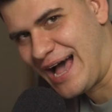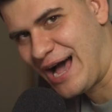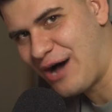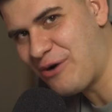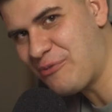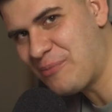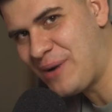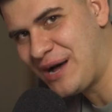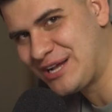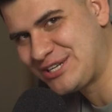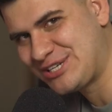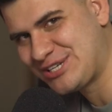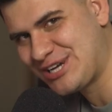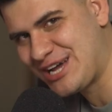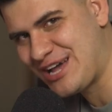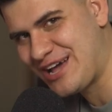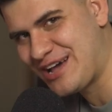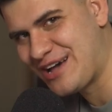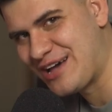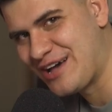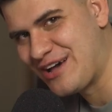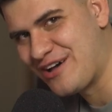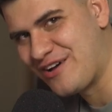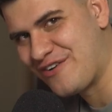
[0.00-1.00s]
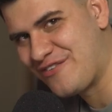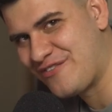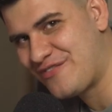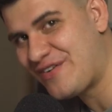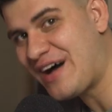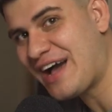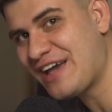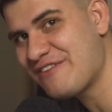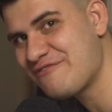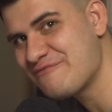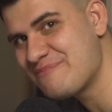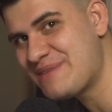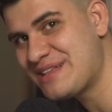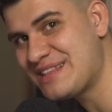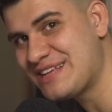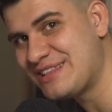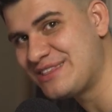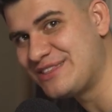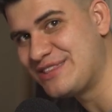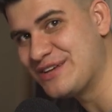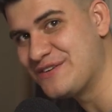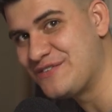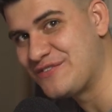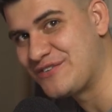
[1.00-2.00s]
how much a
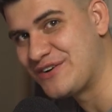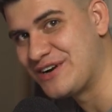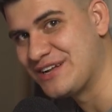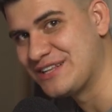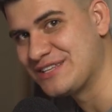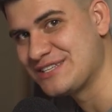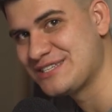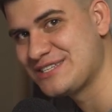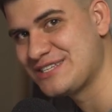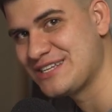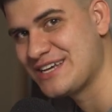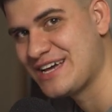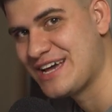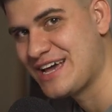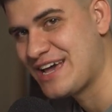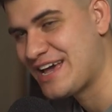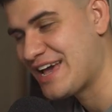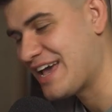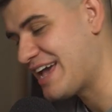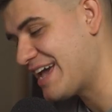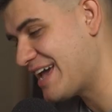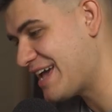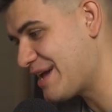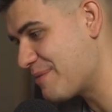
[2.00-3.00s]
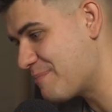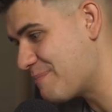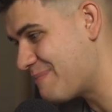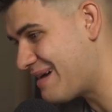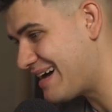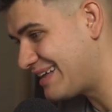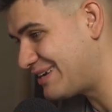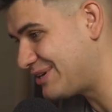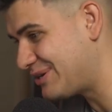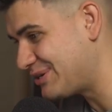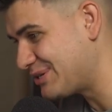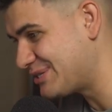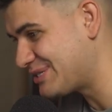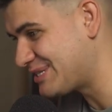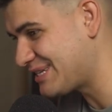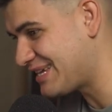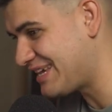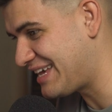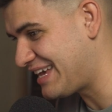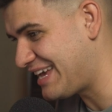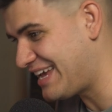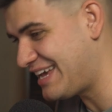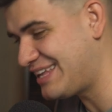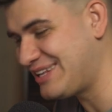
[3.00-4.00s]
5-minute difference matters
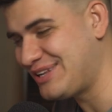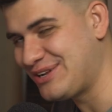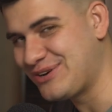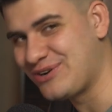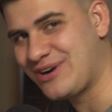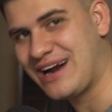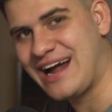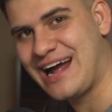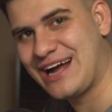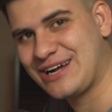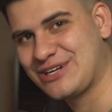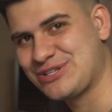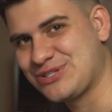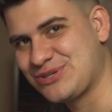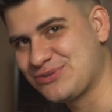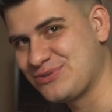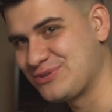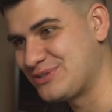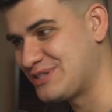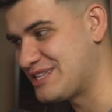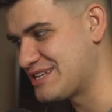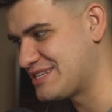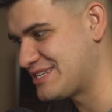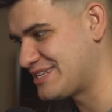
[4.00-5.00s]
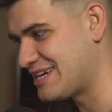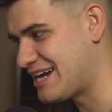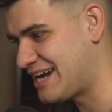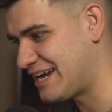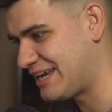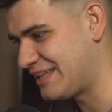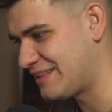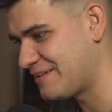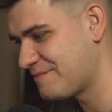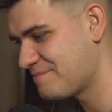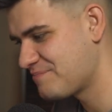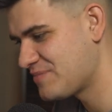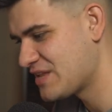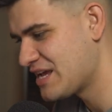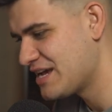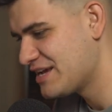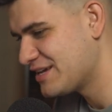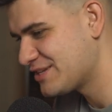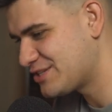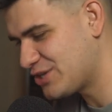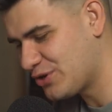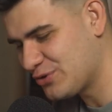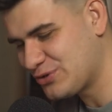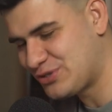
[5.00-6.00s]
in your actual design.
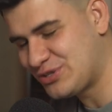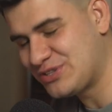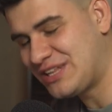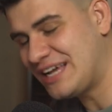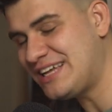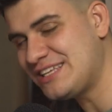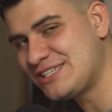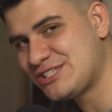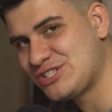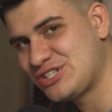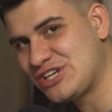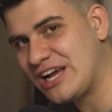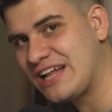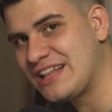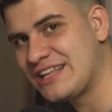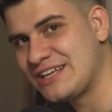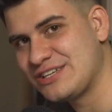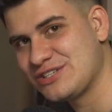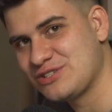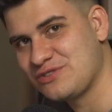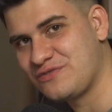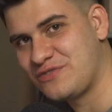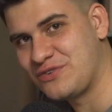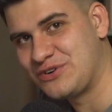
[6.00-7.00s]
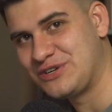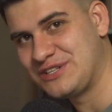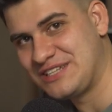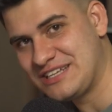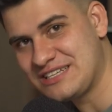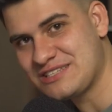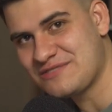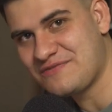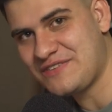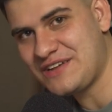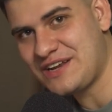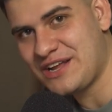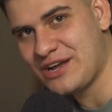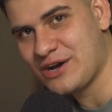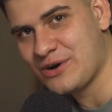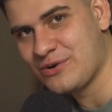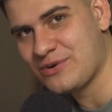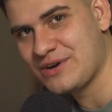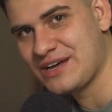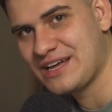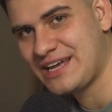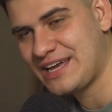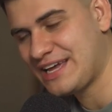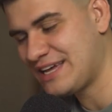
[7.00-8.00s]
So today's challenge for this
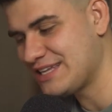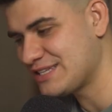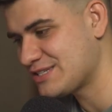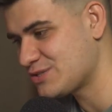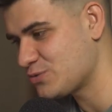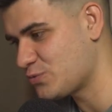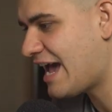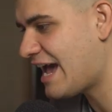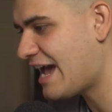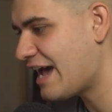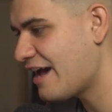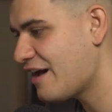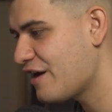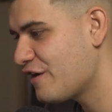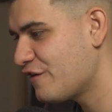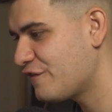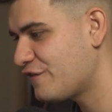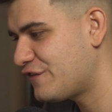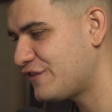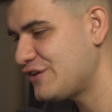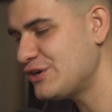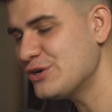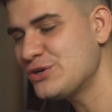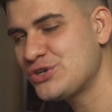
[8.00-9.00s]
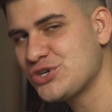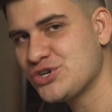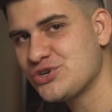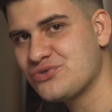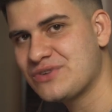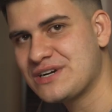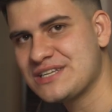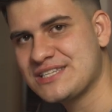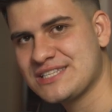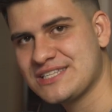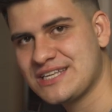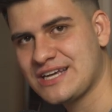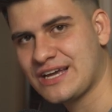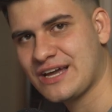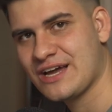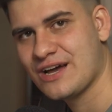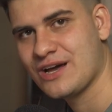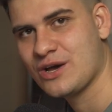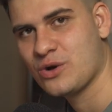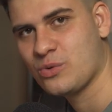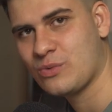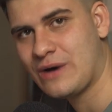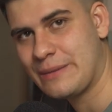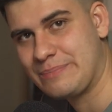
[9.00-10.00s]
video is a
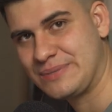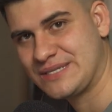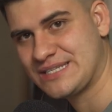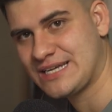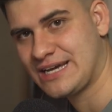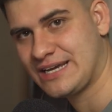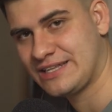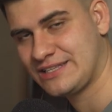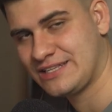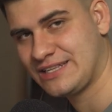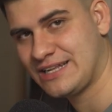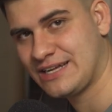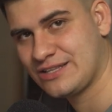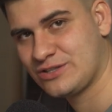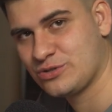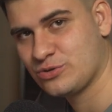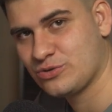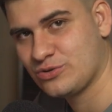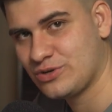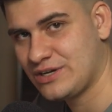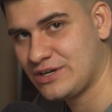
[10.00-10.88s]
futuristic website that